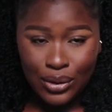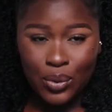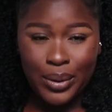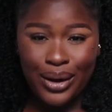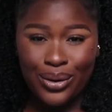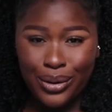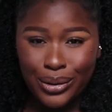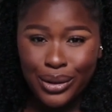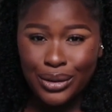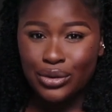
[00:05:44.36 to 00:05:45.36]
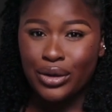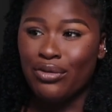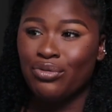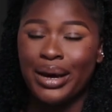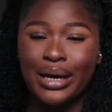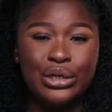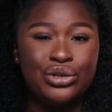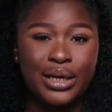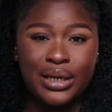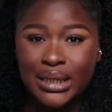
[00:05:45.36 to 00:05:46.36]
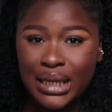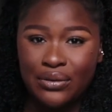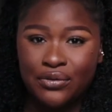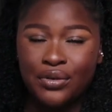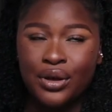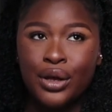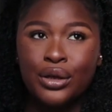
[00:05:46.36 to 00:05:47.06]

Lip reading: you buy onions, you can even buy a drink safe.